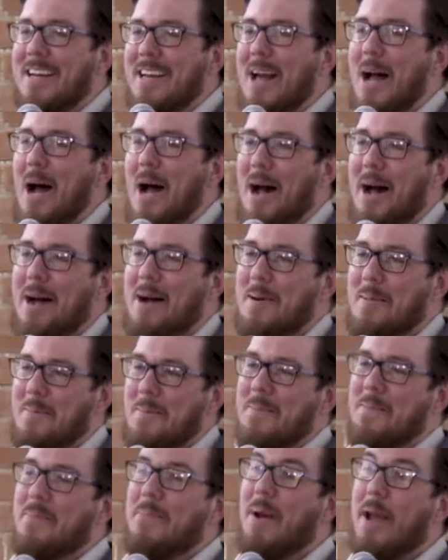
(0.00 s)

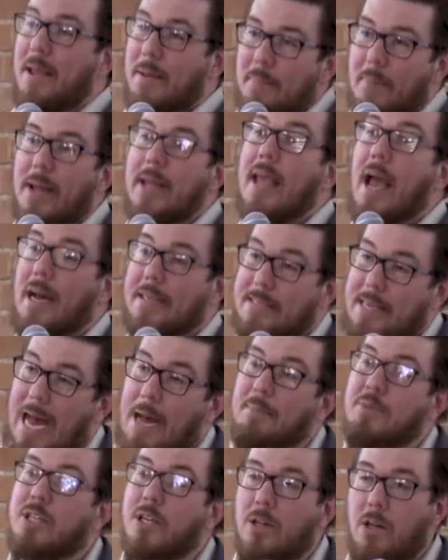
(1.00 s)
Um, but, but yes,
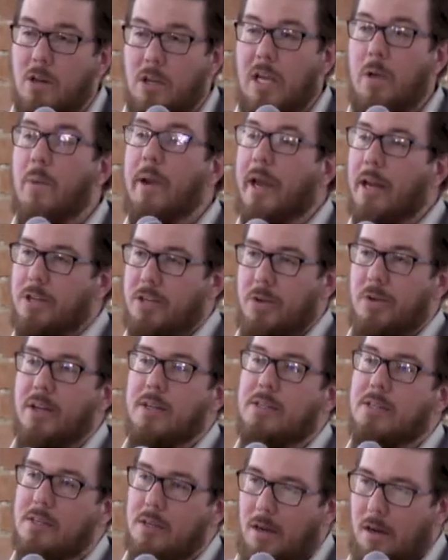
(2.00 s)
absolutely. We can do
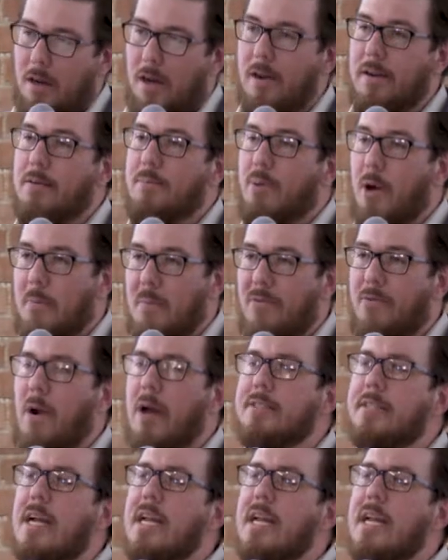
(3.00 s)
this on permafrost.